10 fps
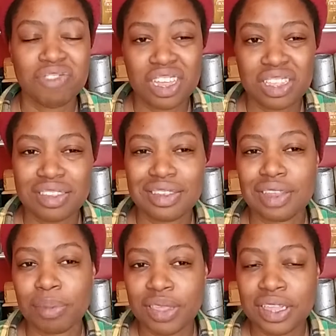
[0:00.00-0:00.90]
done
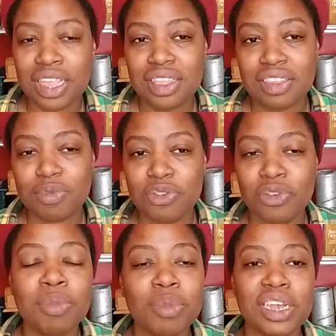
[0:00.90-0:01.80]
something like this
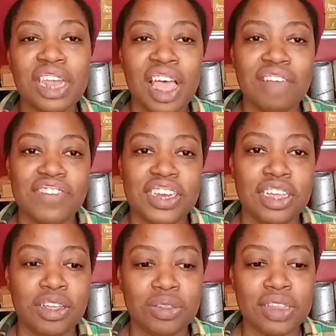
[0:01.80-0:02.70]
before, but not
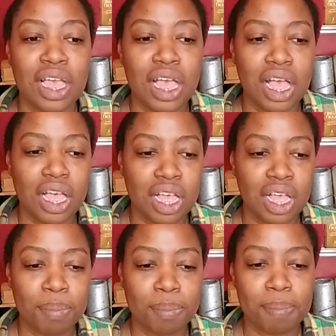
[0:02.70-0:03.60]
videos.
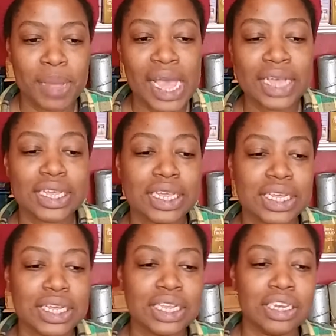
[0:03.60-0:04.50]
Back
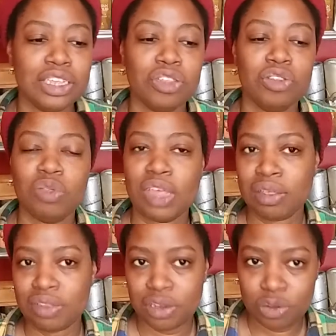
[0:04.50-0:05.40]
in
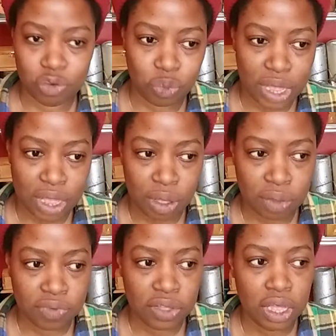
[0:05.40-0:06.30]
2012,
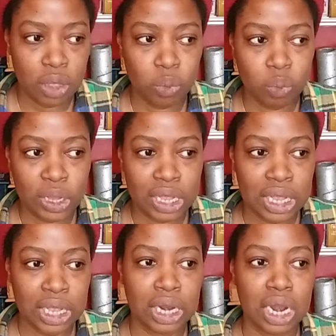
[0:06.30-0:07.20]

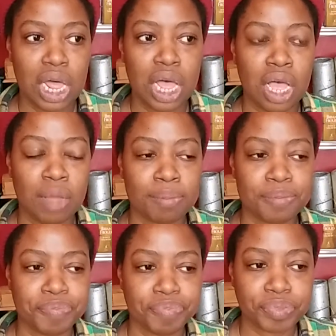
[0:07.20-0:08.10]
when
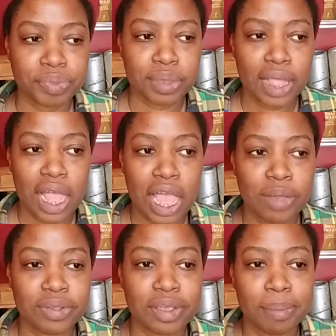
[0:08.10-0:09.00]
I
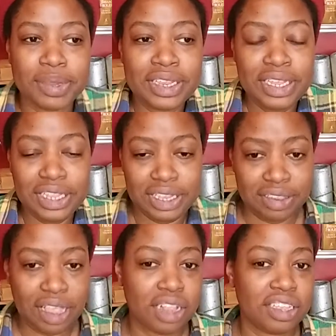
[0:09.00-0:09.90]
was completely
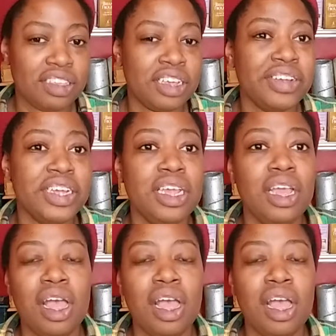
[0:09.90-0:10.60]
solitary,